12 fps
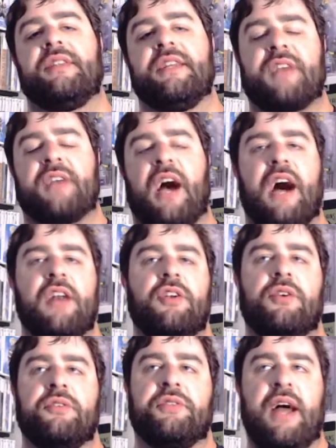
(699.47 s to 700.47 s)
that's on
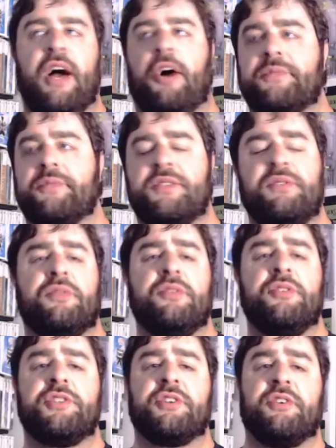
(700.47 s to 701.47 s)
Earth that helps you through
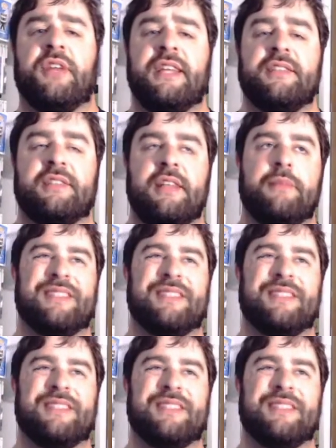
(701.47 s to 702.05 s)
your journey. His name is